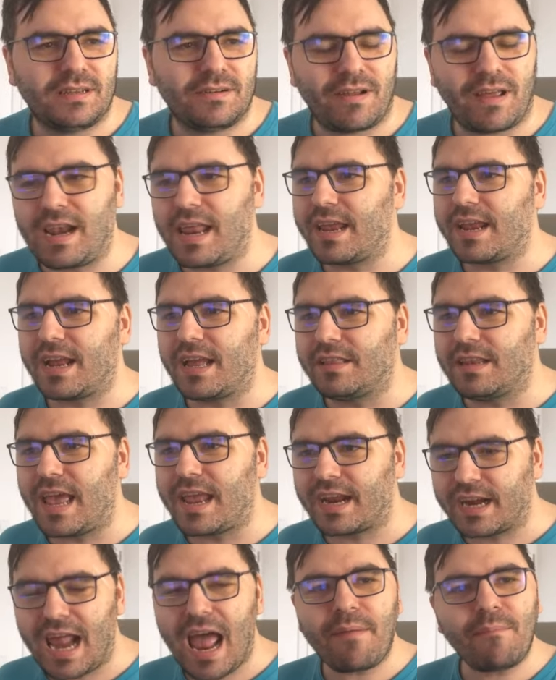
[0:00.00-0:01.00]
Right?
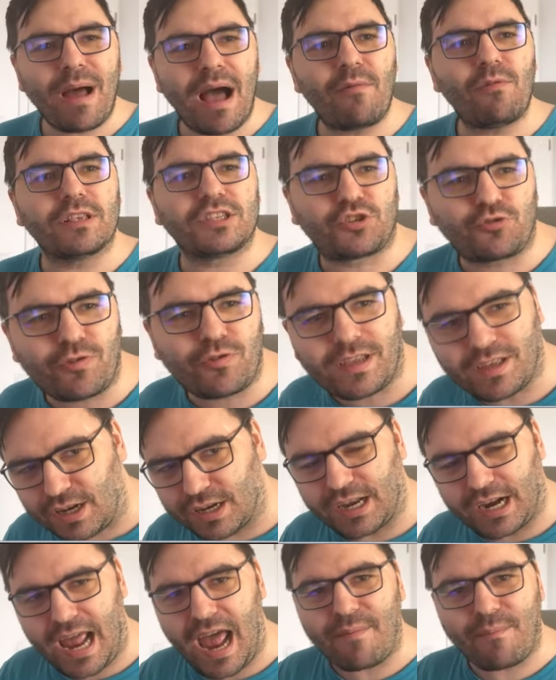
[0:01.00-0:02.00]
Like grandma was
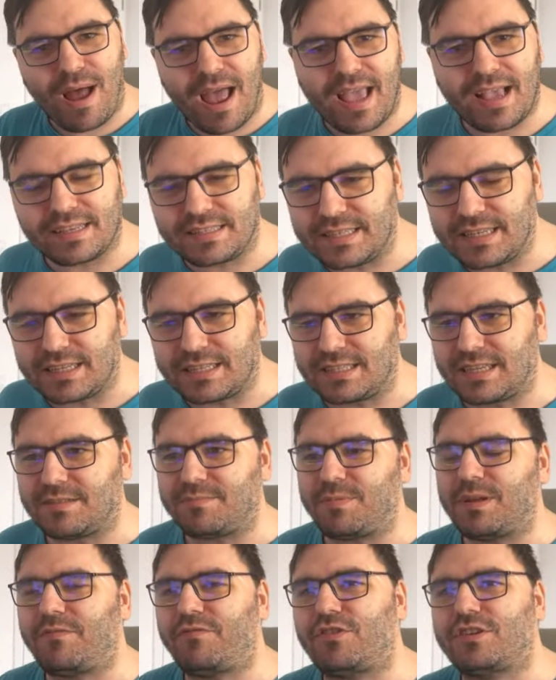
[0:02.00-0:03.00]
real, grandma existed,
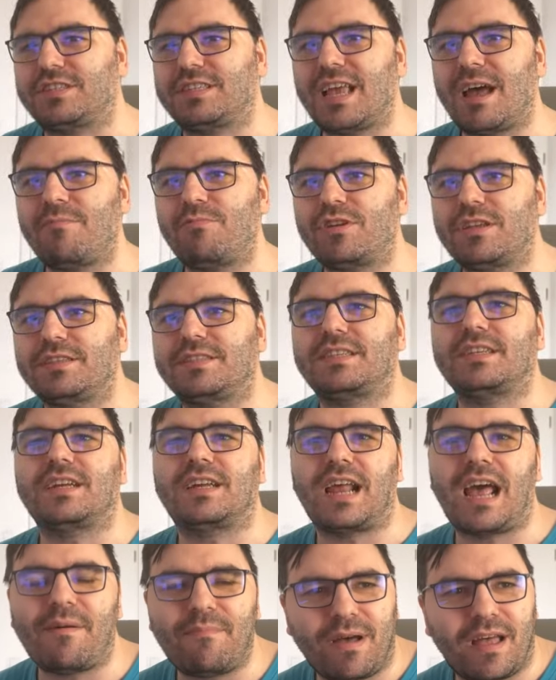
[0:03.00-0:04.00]
but for some reason,
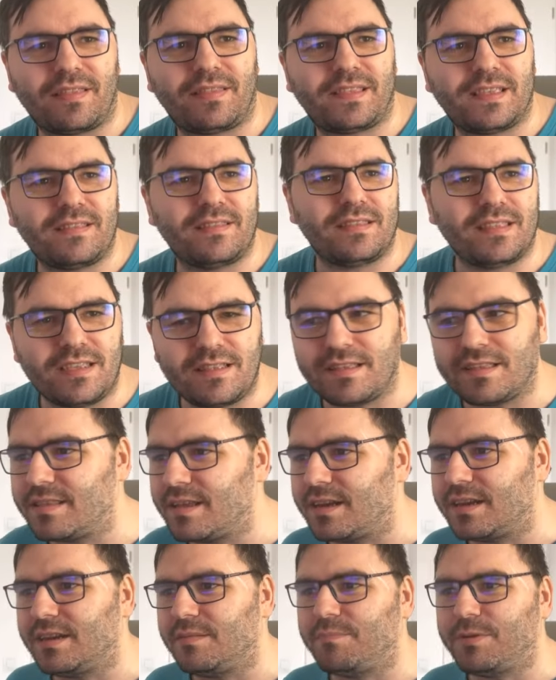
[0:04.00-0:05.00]
grandma needed
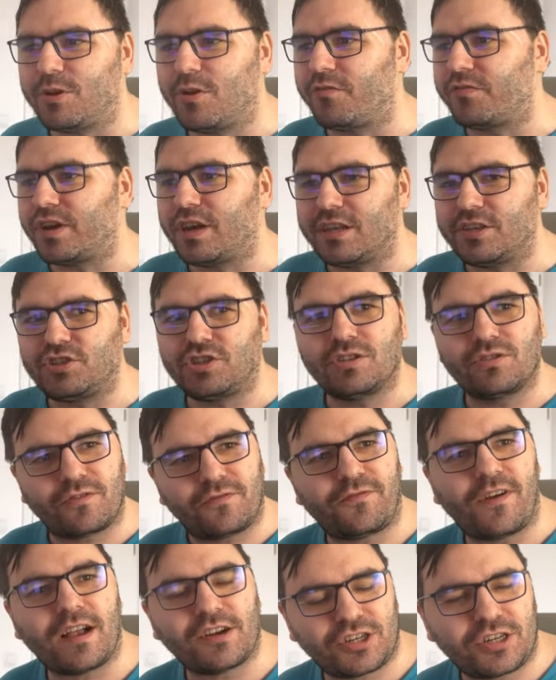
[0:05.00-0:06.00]
a little bit of religion to
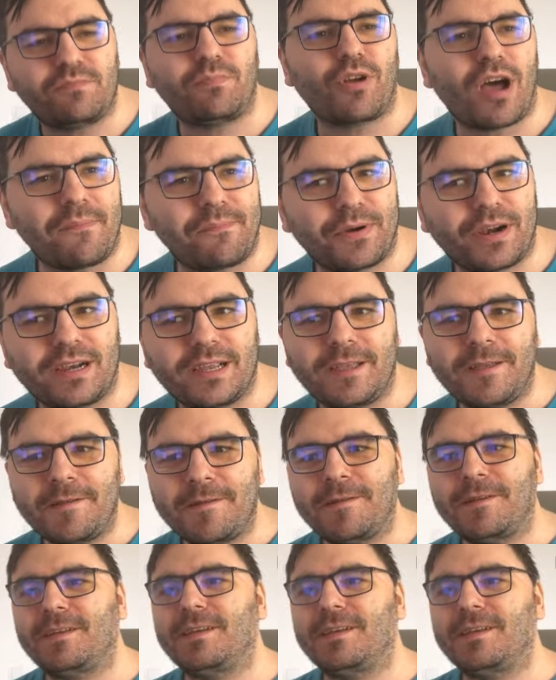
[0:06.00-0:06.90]
function properly.